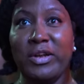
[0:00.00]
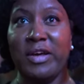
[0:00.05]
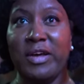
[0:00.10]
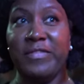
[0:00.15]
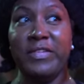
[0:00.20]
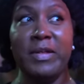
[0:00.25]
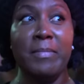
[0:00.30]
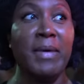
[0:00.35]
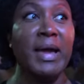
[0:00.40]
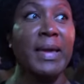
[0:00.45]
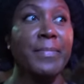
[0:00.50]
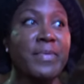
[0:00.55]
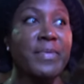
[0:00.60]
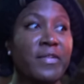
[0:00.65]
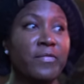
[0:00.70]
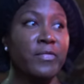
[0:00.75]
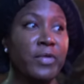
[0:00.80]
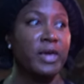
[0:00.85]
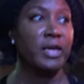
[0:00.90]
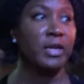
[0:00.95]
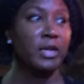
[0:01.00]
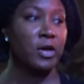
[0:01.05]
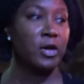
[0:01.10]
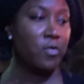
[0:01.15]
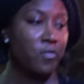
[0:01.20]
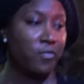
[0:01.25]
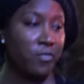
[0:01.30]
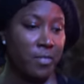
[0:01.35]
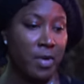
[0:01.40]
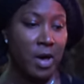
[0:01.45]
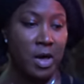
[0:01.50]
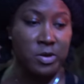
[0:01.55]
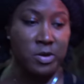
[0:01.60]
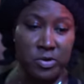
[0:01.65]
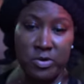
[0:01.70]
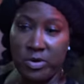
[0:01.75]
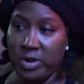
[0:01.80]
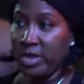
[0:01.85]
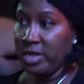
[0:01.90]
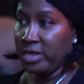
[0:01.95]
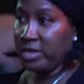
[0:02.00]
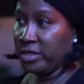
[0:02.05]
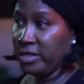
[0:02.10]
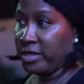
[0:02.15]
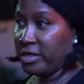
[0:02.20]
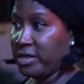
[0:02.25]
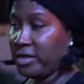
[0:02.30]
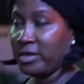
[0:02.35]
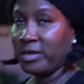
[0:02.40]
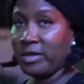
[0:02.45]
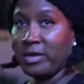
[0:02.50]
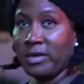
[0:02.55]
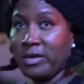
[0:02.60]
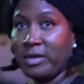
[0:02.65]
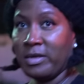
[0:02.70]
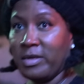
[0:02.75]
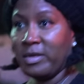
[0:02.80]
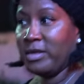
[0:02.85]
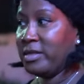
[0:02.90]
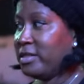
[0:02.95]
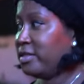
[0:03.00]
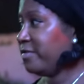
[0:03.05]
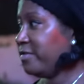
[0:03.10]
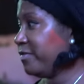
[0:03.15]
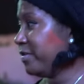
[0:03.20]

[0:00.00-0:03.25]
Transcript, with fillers: enough? And it might be if we kind of go from underneath. Right. The